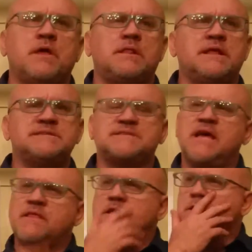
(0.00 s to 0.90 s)
Let's
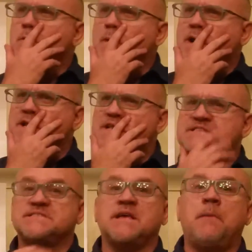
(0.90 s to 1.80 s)
say that you
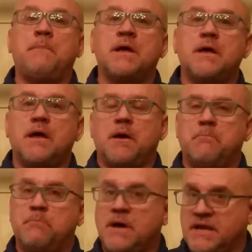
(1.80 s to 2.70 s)
wanted some
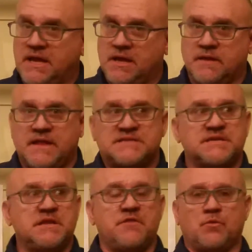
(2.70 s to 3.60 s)
money, and that's
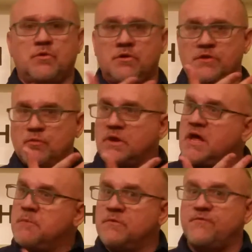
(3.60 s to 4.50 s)
another word that would
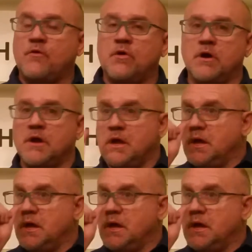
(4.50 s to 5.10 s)
come before